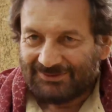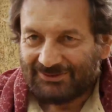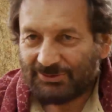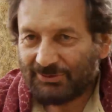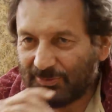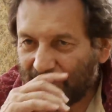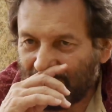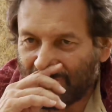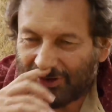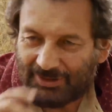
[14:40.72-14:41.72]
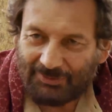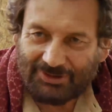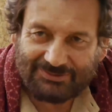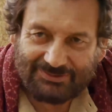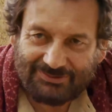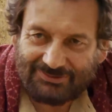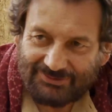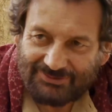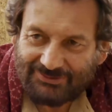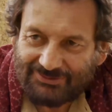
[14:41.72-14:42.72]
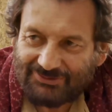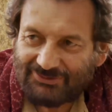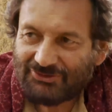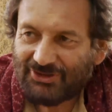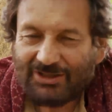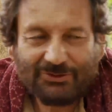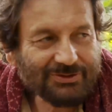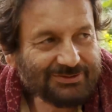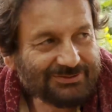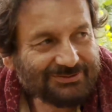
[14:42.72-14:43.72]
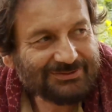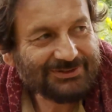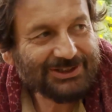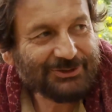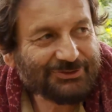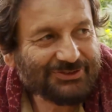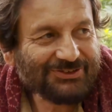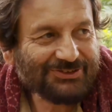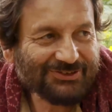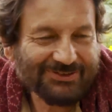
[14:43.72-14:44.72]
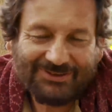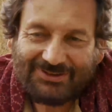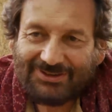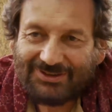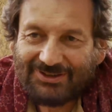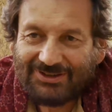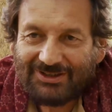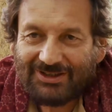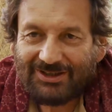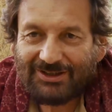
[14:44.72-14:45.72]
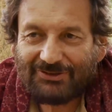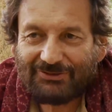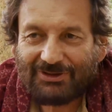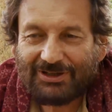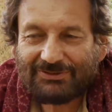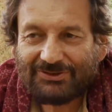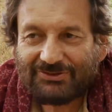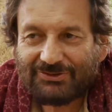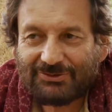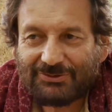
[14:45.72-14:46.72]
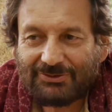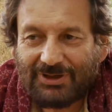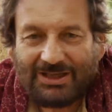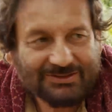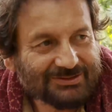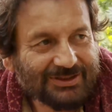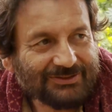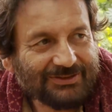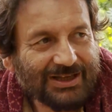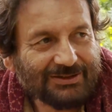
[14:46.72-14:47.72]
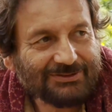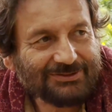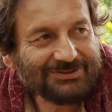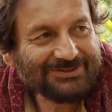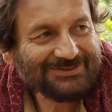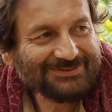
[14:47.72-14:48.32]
So, we're talking about childhood, innocence, and its relevance to us as adults.